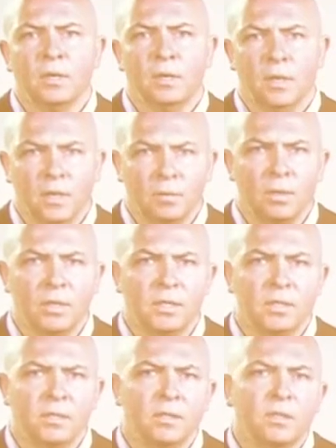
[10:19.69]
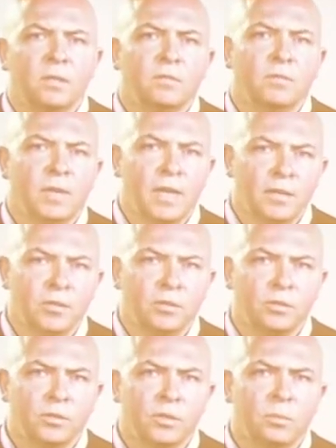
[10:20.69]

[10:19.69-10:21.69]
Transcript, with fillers: Likewise, for lecturers,